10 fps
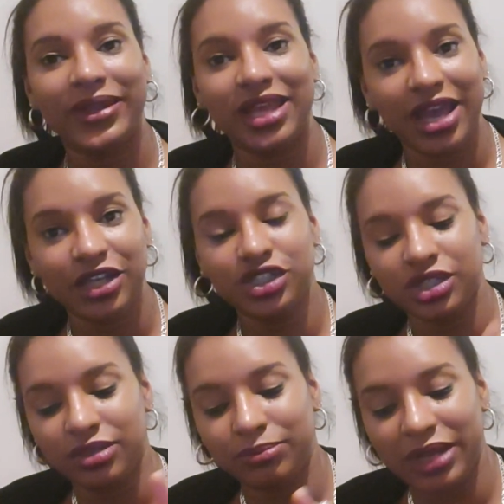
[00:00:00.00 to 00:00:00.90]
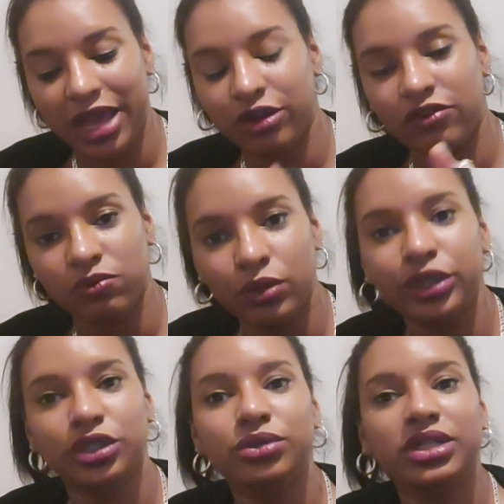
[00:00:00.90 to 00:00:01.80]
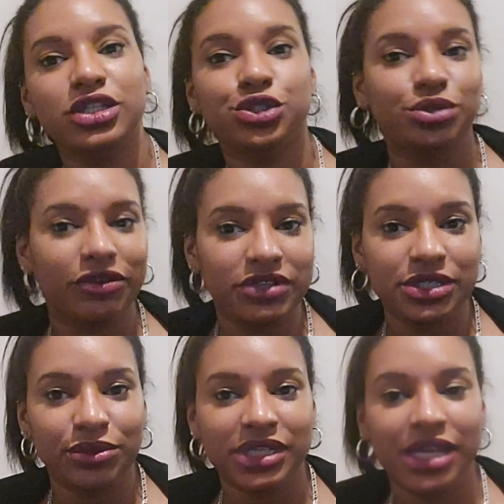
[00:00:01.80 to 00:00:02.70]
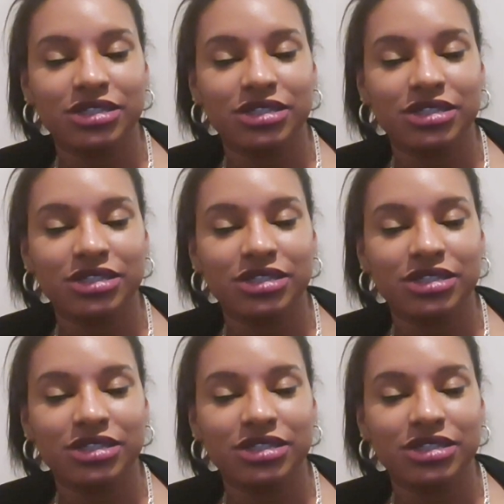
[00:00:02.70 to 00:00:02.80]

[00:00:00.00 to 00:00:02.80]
an action plan of what you need to do every single day